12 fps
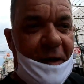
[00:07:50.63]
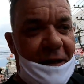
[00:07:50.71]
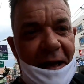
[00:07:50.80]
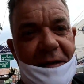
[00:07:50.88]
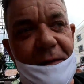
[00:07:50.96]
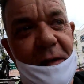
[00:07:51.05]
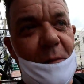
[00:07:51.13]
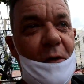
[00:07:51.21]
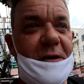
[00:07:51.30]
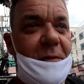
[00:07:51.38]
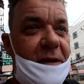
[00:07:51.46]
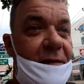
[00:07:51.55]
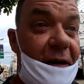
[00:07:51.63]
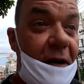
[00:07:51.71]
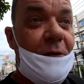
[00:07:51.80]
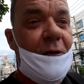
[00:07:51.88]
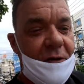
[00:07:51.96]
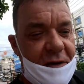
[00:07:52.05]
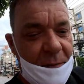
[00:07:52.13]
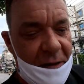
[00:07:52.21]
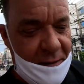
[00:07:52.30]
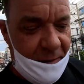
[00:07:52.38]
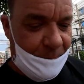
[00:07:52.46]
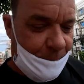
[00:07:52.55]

for the last few months when they've had no customers.